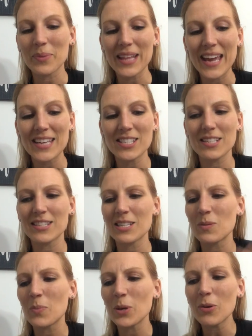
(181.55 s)
place, just
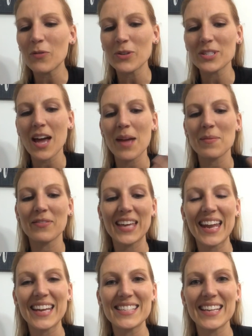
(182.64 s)
this beautiful time of
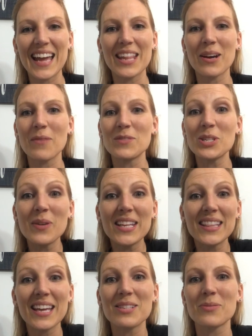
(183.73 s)
getting together, of
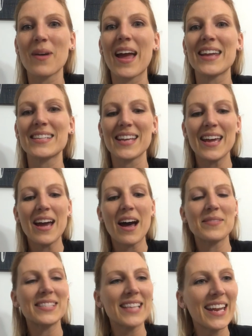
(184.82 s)
doing things right,
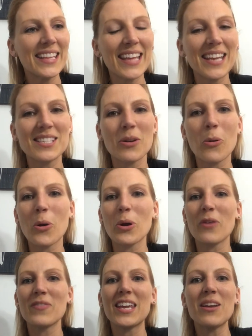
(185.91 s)
of setting things in
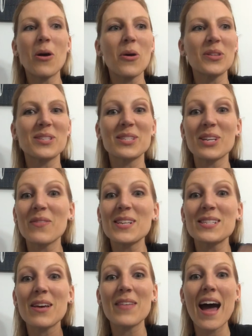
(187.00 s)
order, of getting all the
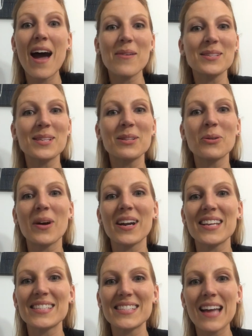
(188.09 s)
service of the house of the Lord
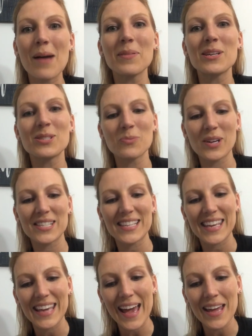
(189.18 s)
established once
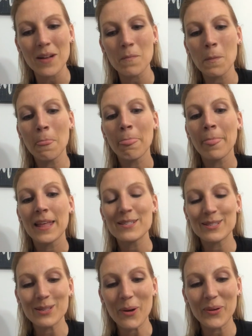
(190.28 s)
again.
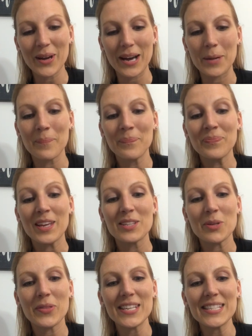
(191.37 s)
So good.
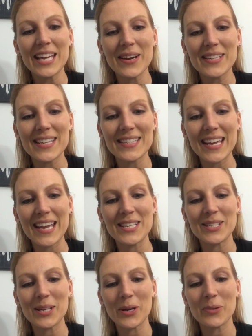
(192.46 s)
So this carries us
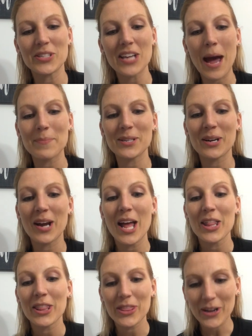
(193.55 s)
into chapter
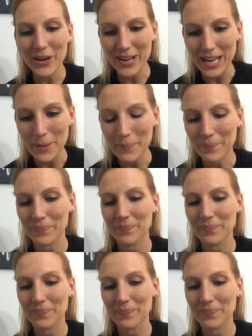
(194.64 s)
30.